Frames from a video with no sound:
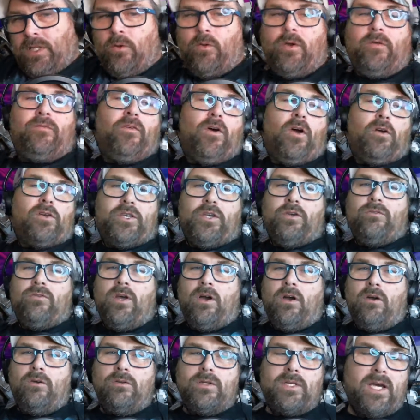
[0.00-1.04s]
Folks, you
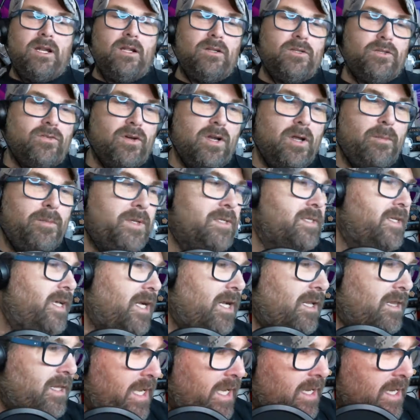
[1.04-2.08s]
know Donald Trump is going
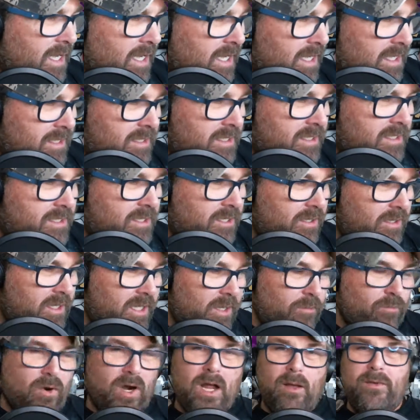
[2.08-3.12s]
to lead us to
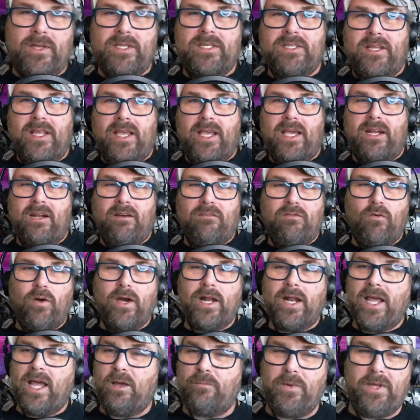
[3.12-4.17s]
the promised land of
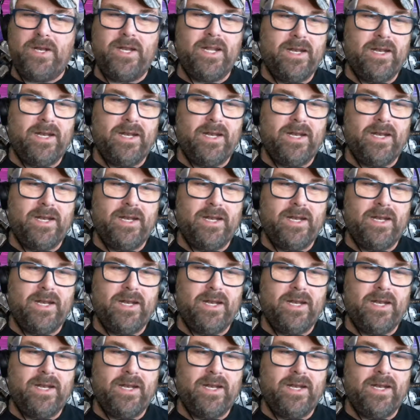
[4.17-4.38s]
what happened at